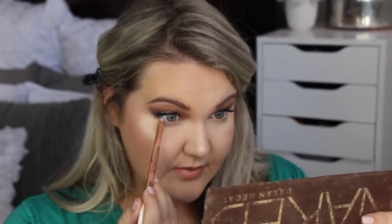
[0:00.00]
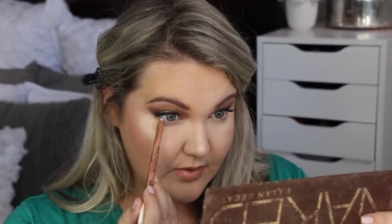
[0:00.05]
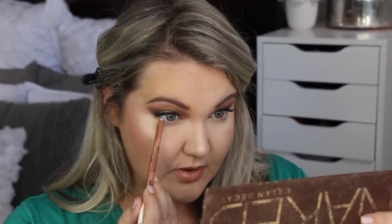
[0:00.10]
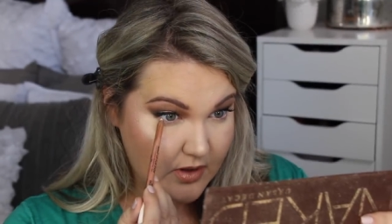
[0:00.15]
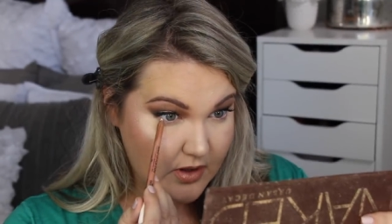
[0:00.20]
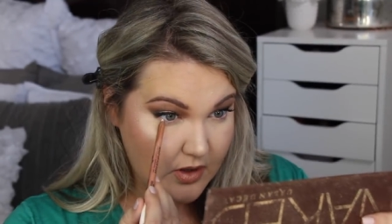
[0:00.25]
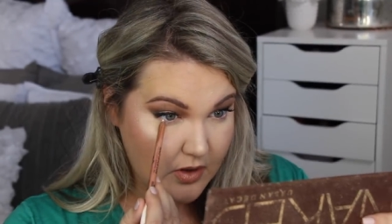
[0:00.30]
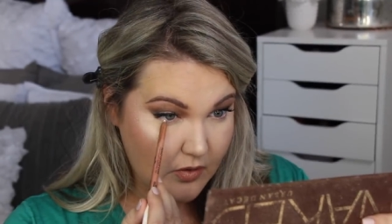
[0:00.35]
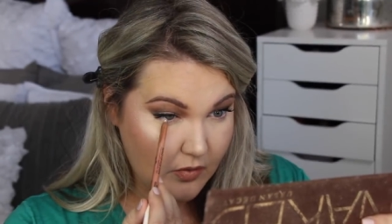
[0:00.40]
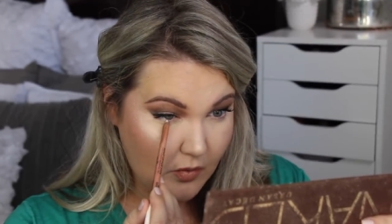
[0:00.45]
I'm
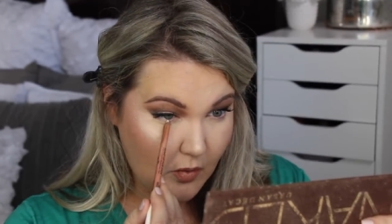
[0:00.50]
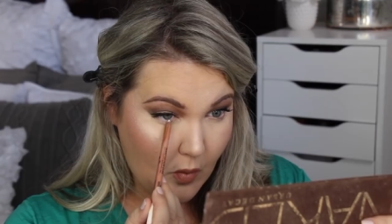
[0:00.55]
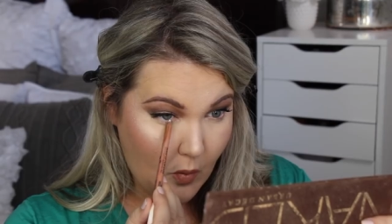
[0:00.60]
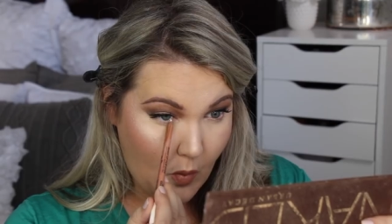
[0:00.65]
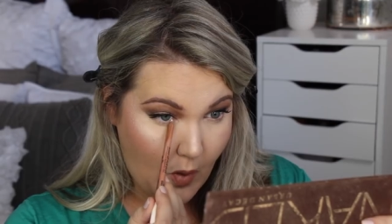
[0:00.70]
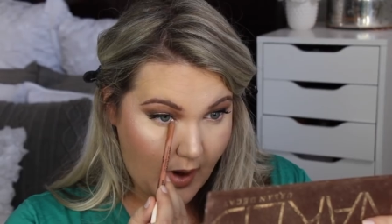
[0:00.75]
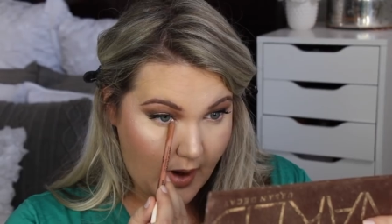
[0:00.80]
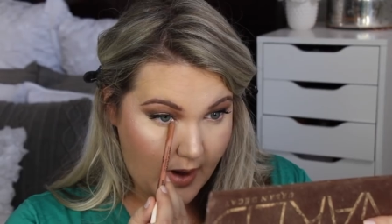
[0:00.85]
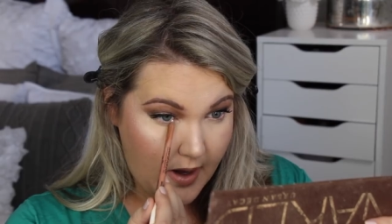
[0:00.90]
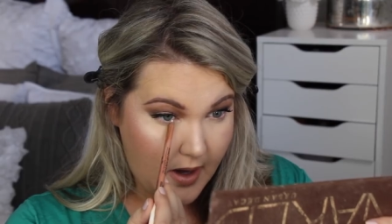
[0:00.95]
going to use a
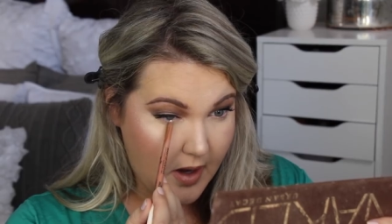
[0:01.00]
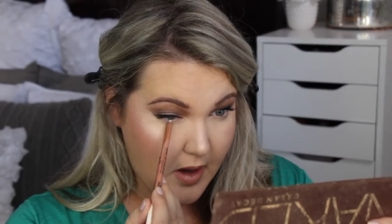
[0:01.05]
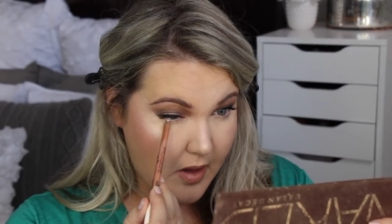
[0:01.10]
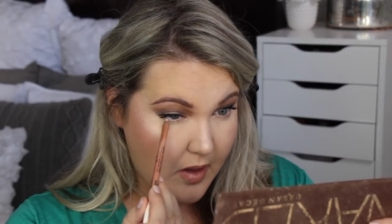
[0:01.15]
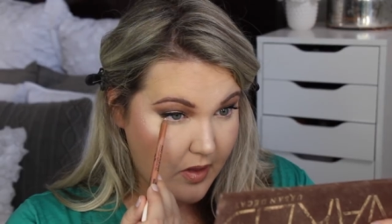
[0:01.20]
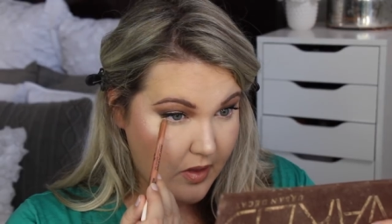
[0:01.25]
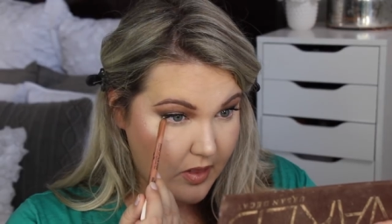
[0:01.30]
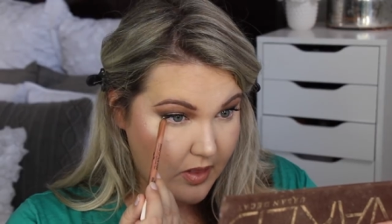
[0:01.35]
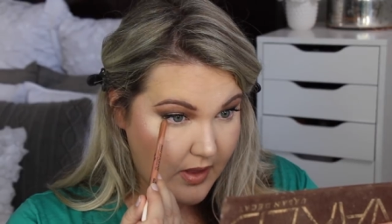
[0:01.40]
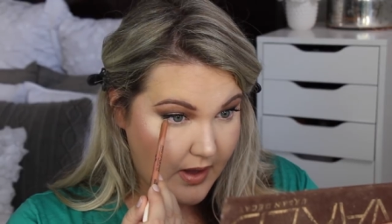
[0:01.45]
white
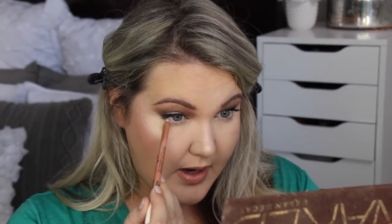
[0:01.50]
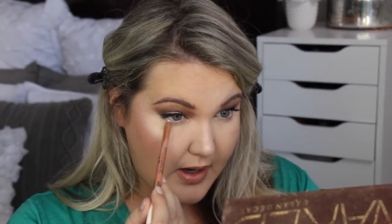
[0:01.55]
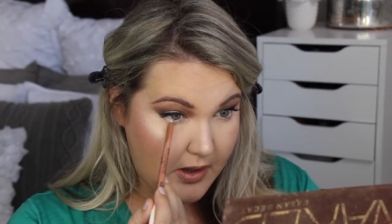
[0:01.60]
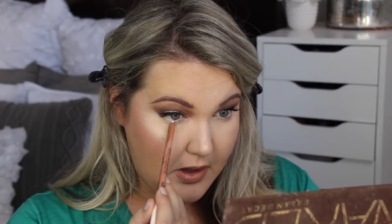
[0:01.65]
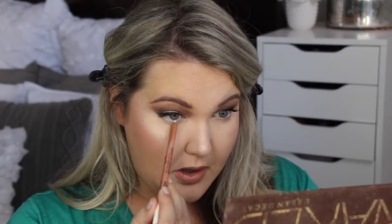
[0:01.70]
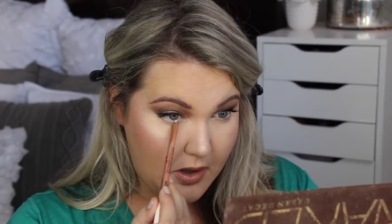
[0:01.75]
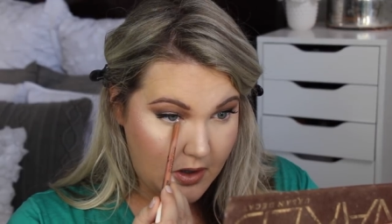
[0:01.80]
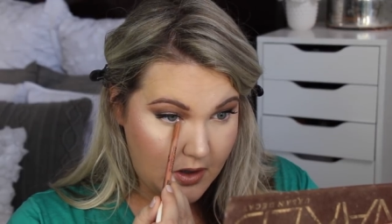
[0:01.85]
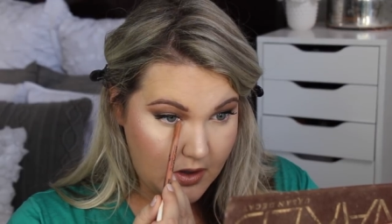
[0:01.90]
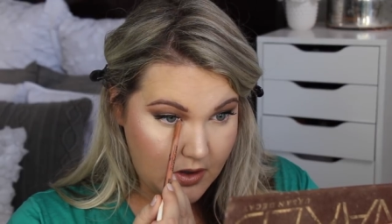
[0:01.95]

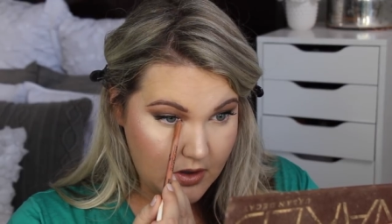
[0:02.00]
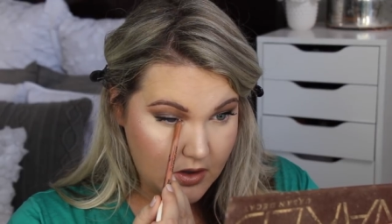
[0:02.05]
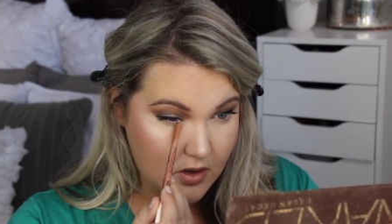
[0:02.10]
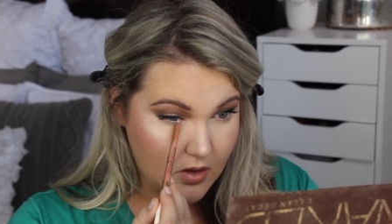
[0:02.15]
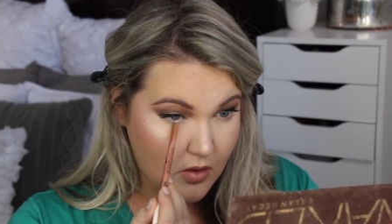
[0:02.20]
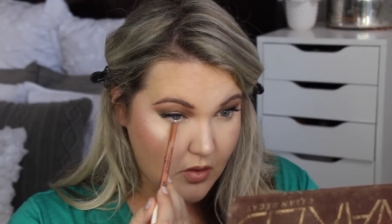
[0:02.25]
liner